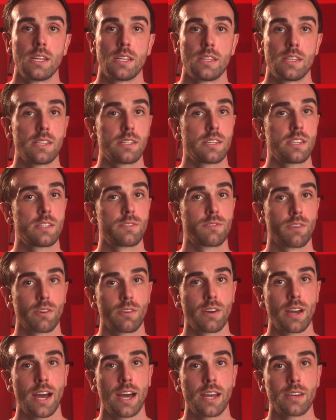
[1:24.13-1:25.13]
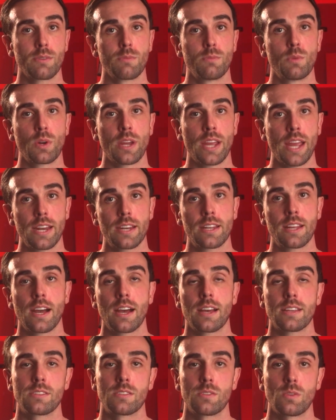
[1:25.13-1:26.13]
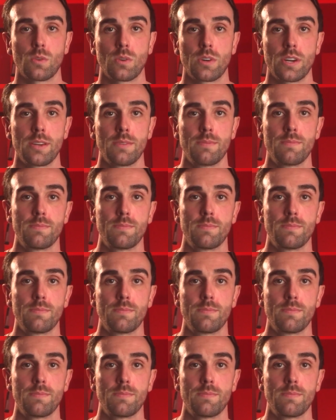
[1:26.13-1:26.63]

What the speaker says: This is Varad Mukhedkar's story.